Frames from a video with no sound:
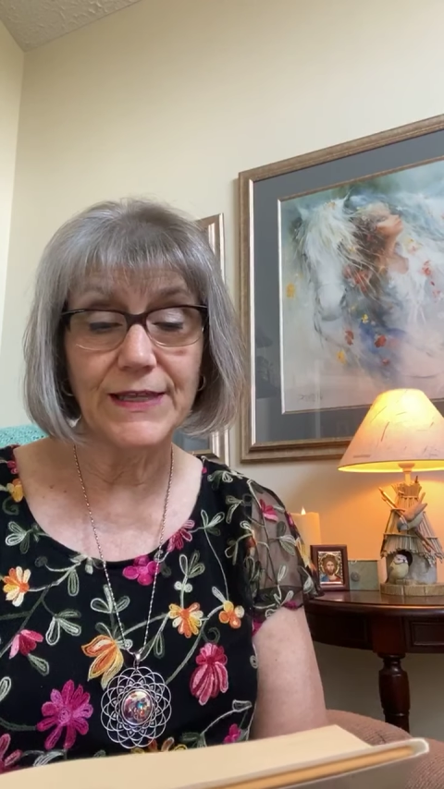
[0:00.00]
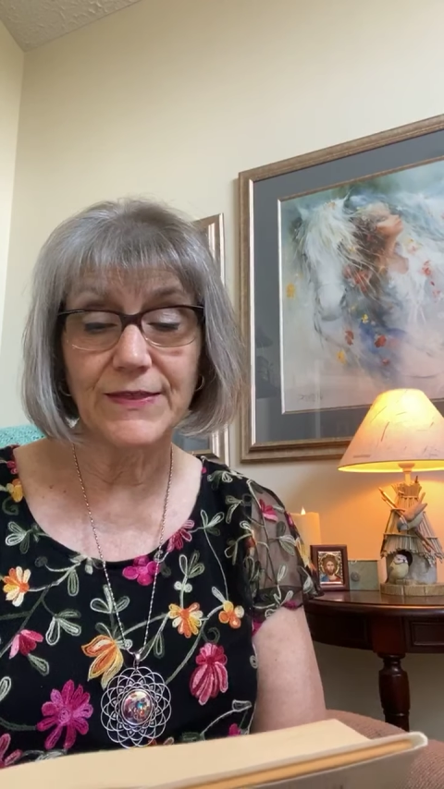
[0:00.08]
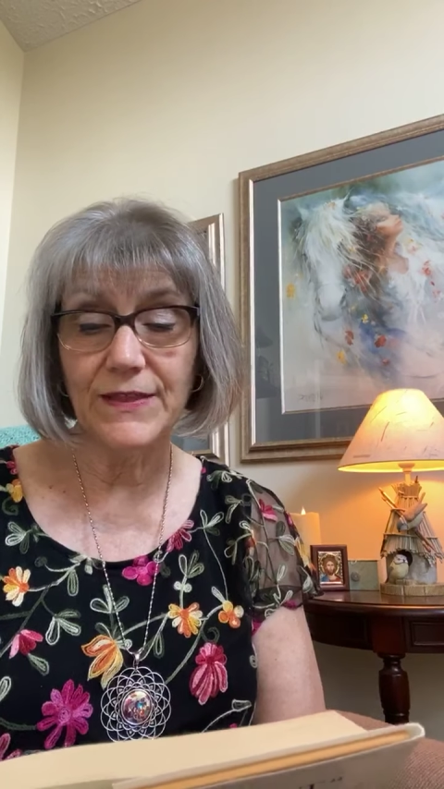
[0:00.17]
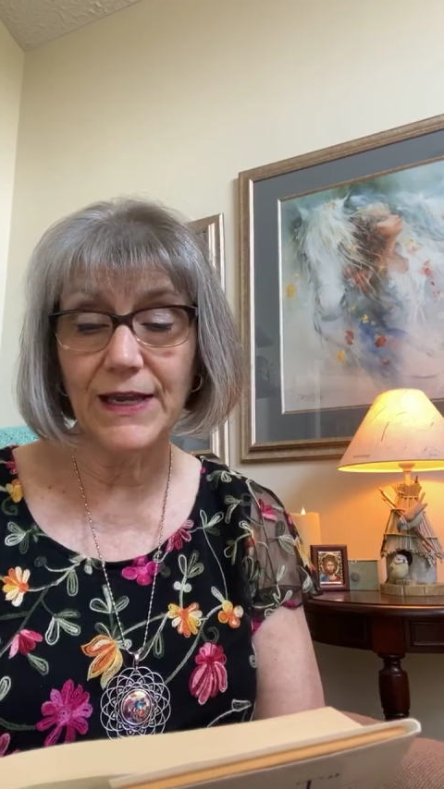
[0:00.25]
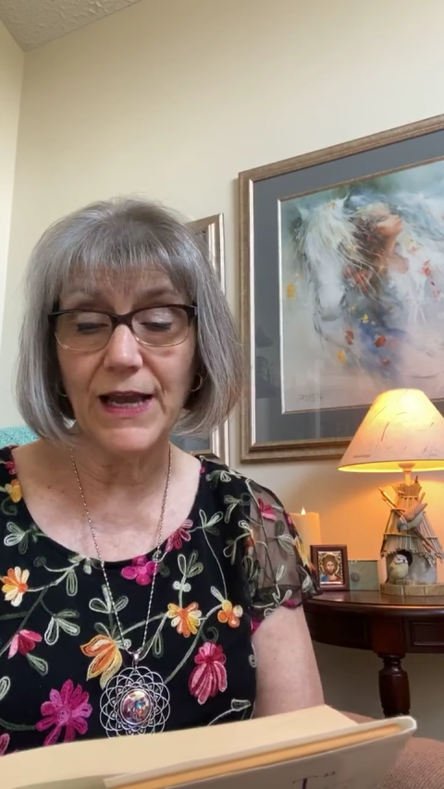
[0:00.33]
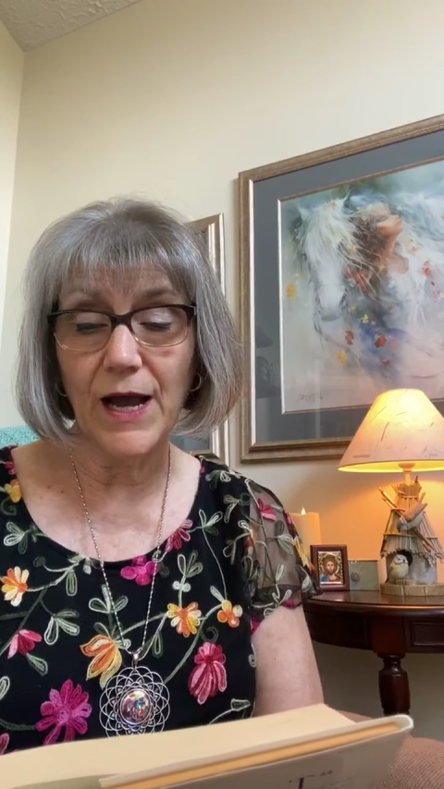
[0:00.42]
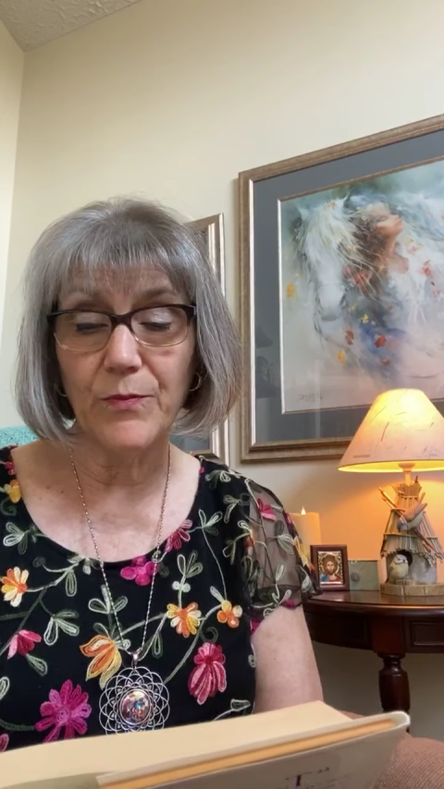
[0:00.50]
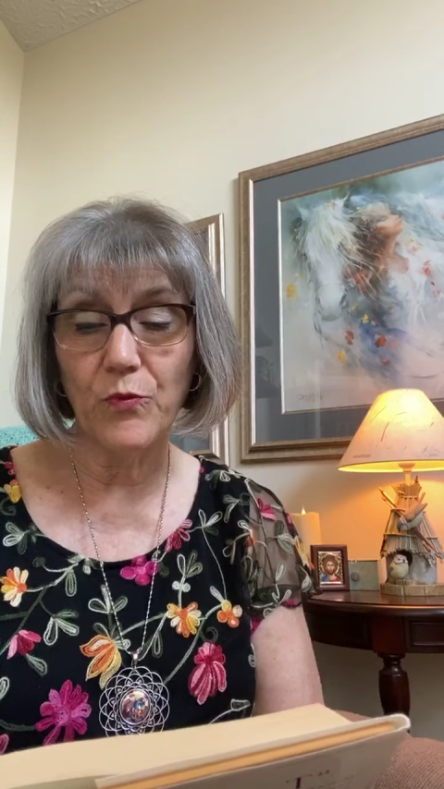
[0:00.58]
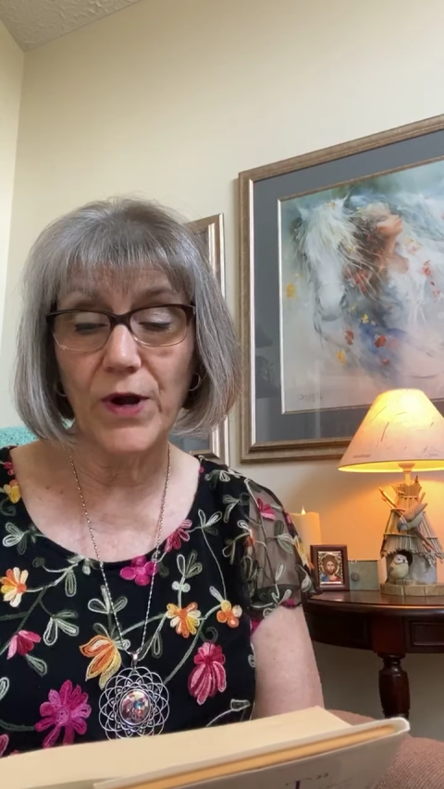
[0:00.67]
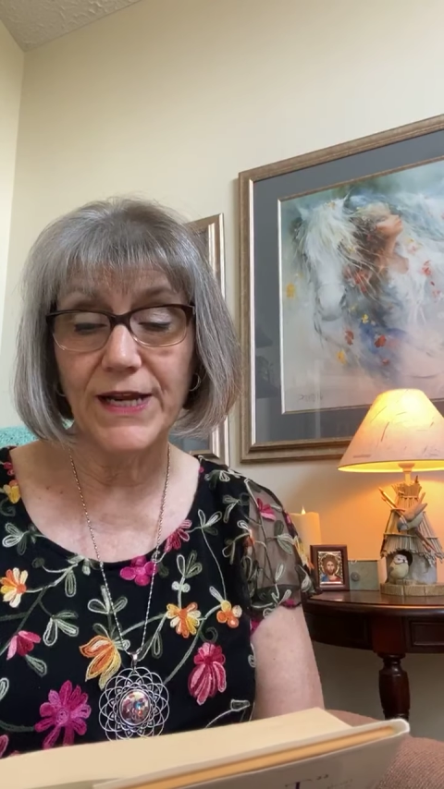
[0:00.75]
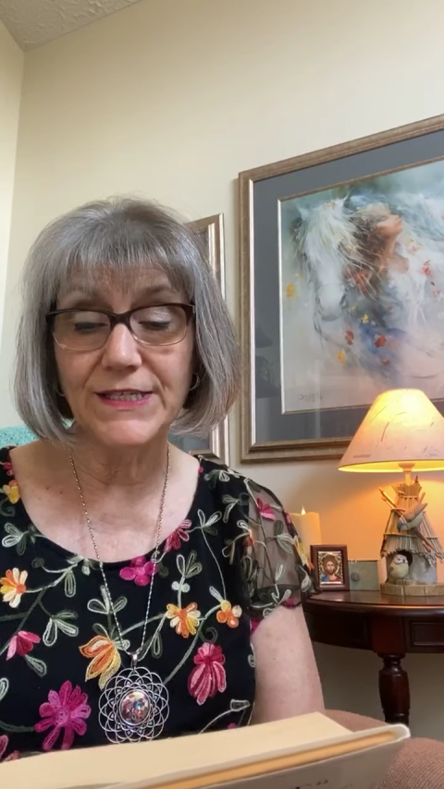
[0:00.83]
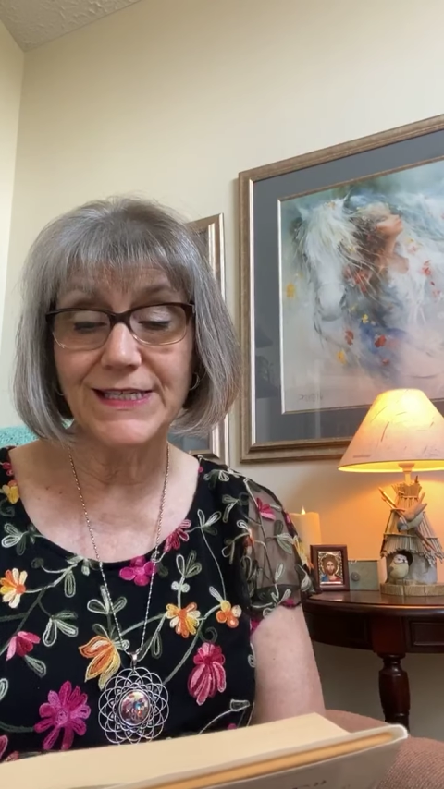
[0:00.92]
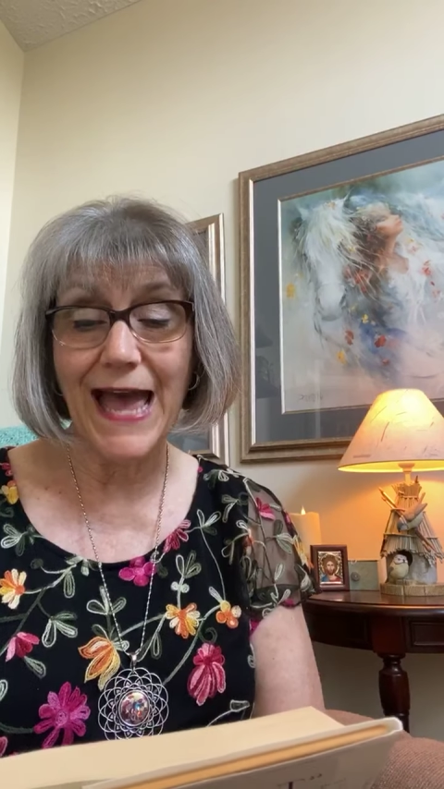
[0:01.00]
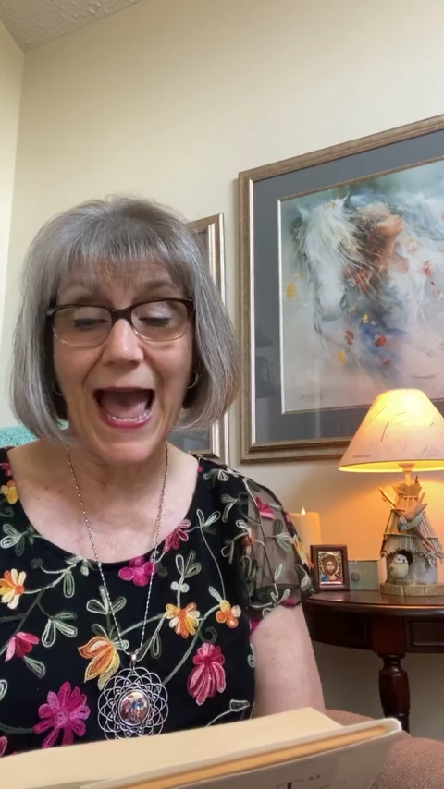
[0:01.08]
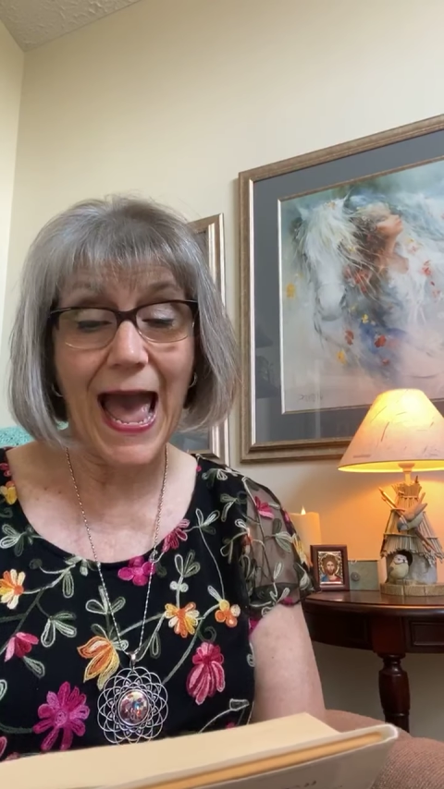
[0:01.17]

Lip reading: think up ways to